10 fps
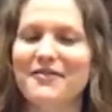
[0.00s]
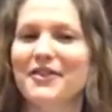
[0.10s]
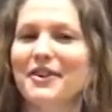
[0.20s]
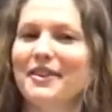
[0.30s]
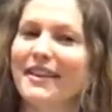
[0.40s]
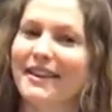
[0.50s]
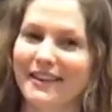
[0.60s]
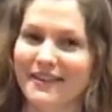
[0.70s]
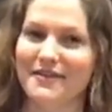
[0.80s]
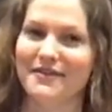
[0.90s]
for
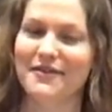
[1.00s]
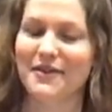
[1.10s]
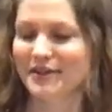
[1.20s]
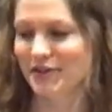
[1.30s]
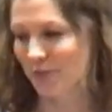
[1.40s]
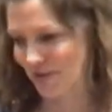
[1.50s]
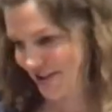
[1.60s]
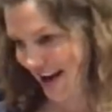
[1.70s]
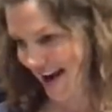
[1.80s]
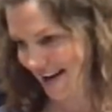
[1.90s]
the super
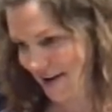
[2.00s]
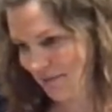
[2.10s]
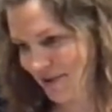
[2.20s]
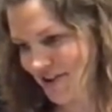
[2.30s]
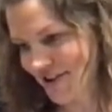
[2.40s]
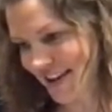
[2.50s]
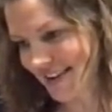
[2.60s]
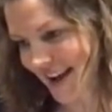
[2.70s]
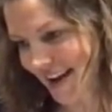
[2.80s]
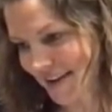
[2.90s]
chat. I appreciate
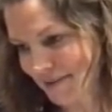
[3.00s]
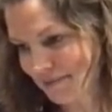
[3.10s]
that.